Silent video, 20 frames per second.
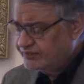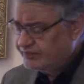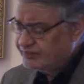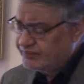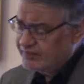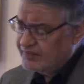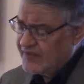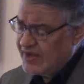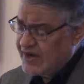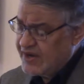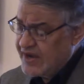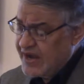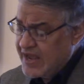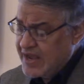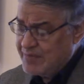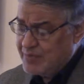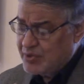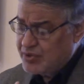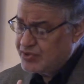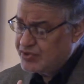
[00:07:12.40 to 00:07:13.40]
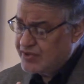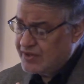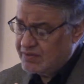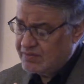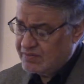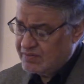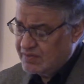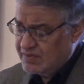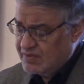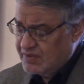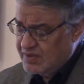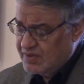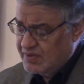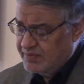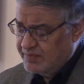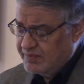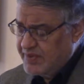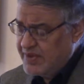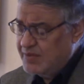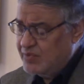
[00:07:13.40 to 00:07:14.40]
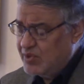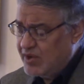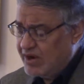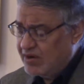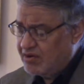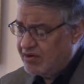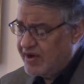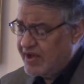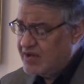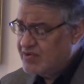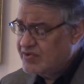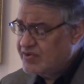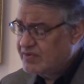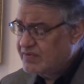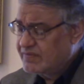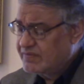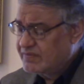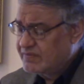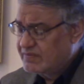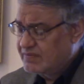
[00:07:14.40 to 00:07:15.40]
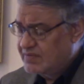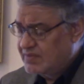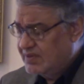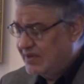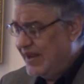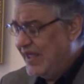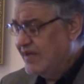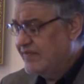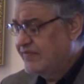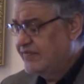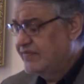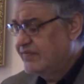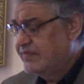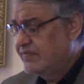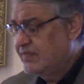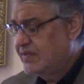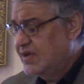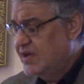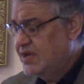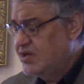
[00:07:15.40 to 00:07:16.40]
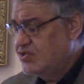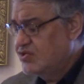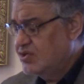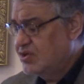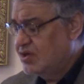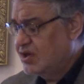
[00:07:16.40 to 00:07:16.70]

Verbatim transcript: neighbors and people around life in general.